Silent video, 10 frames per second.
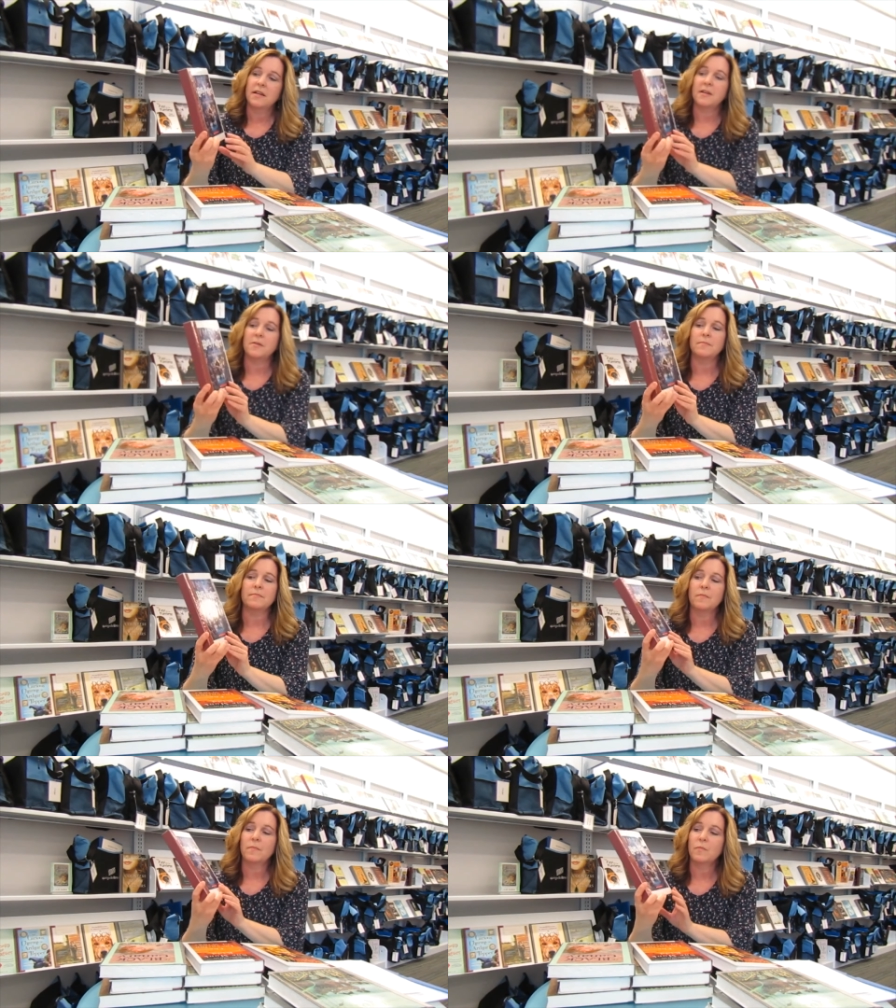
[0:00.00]

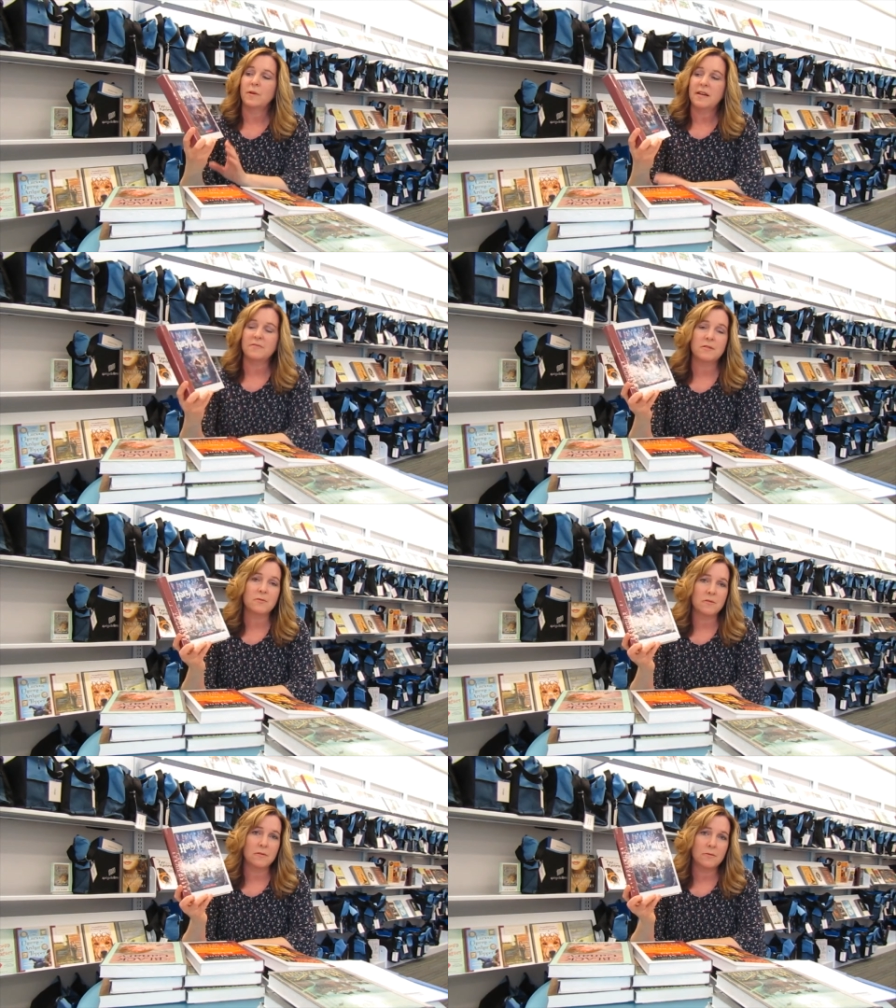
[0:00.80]
Um, we have
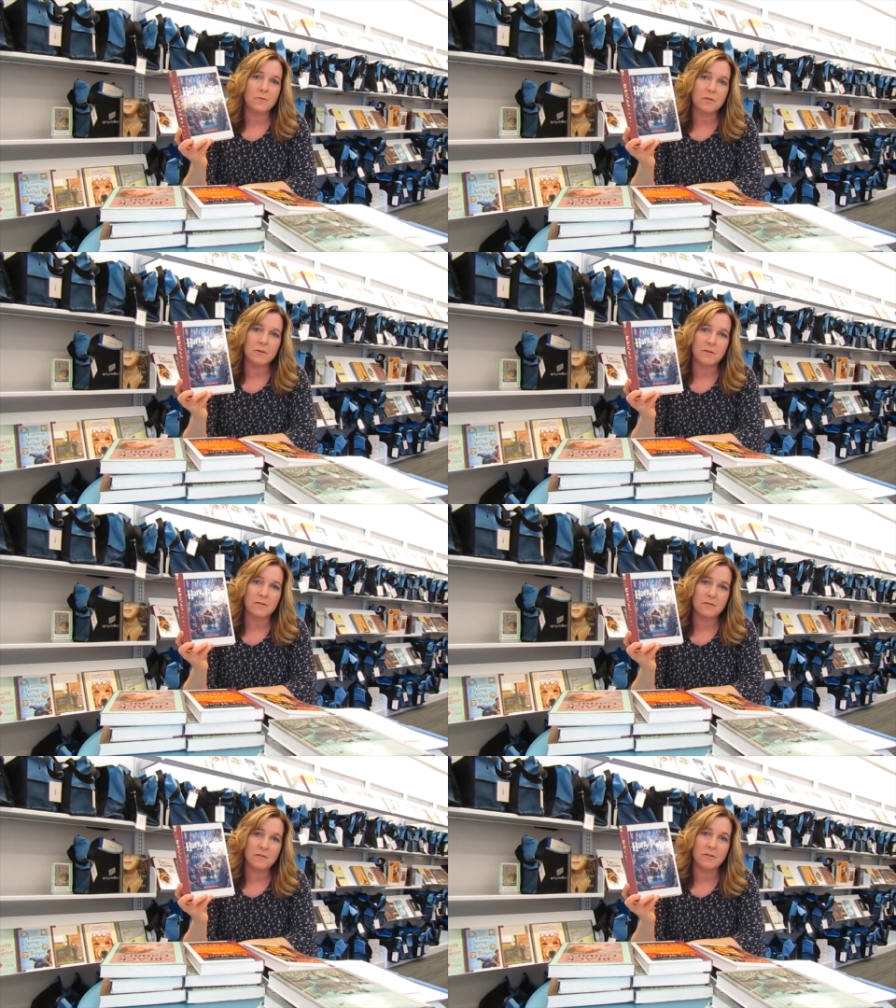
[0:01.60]
Sor
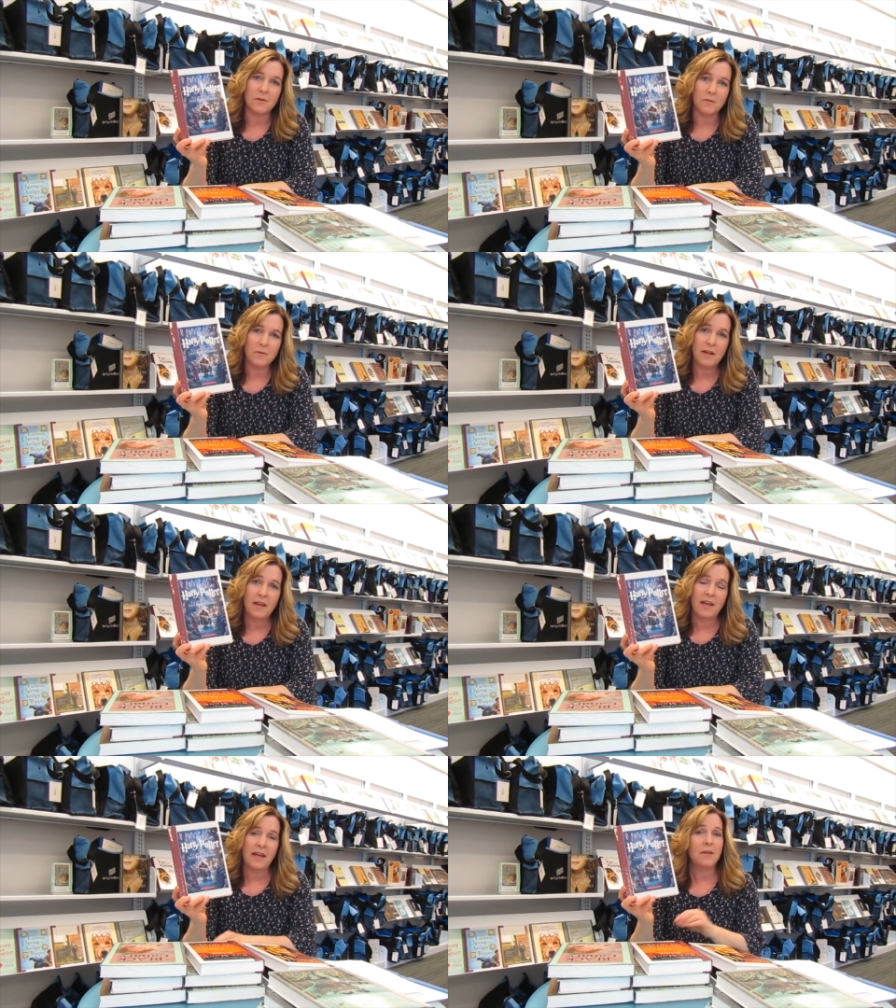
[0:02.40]
Sorcerer's Stone,
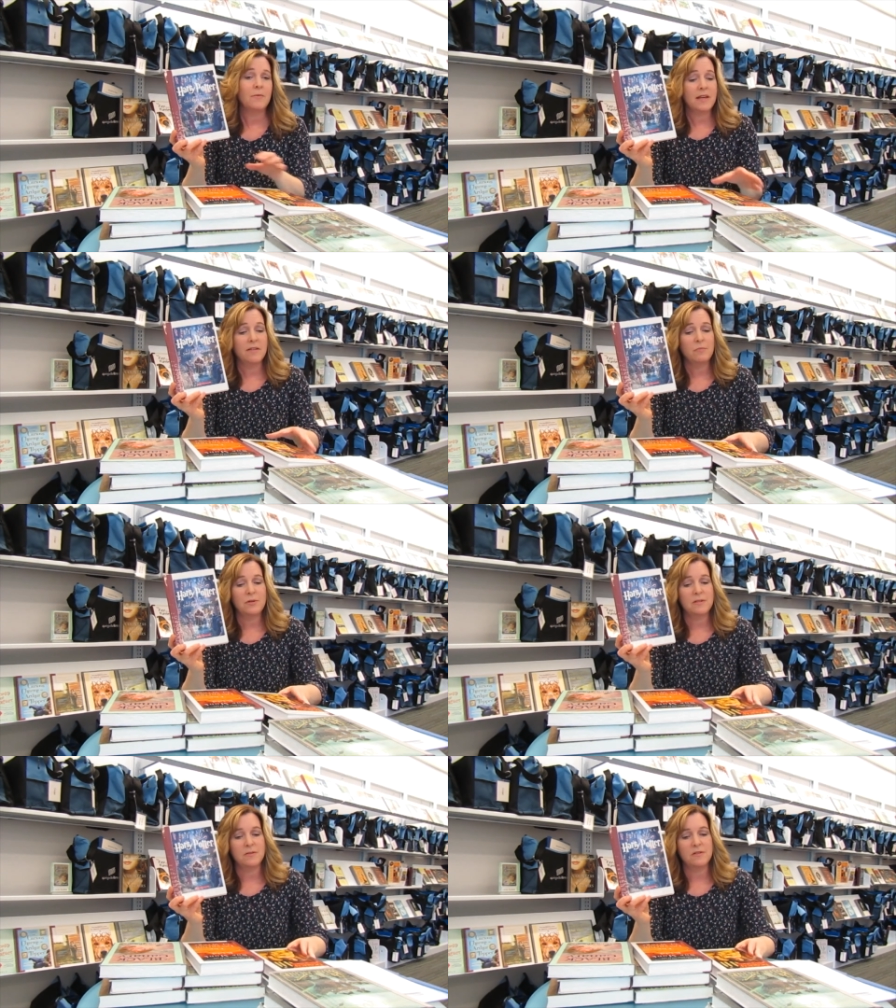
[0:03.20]
and we have
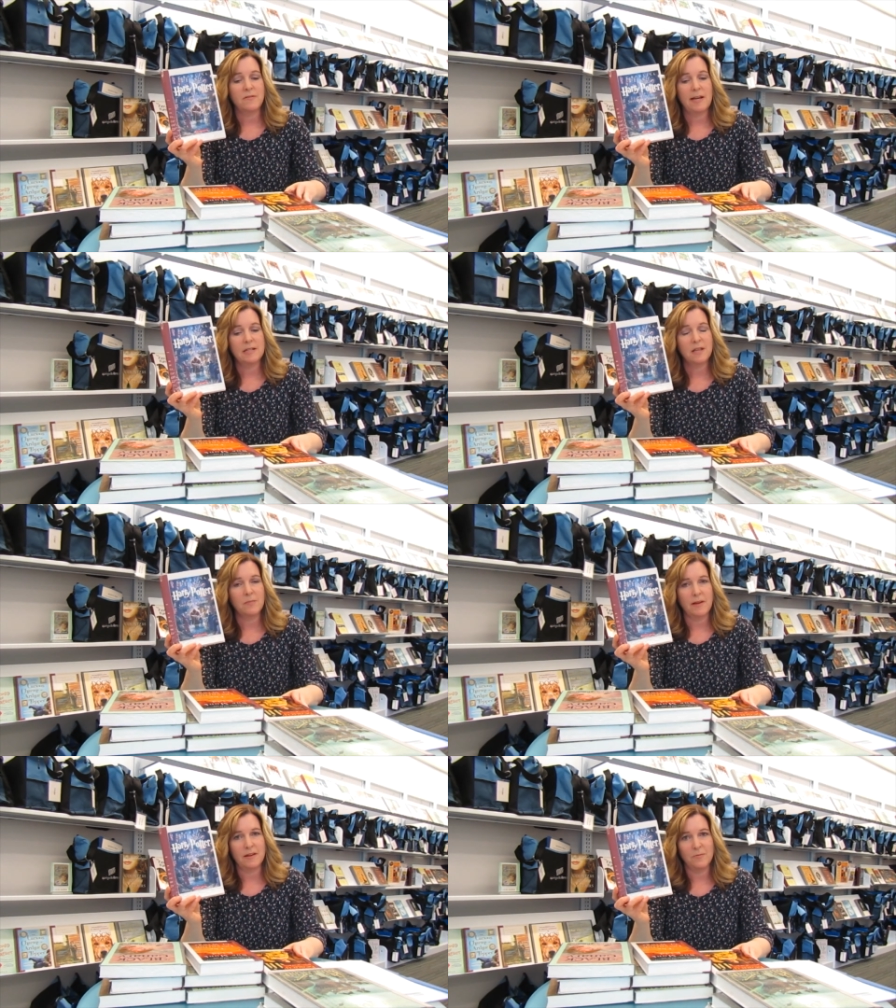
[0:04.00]
Prisoner of Azkaban.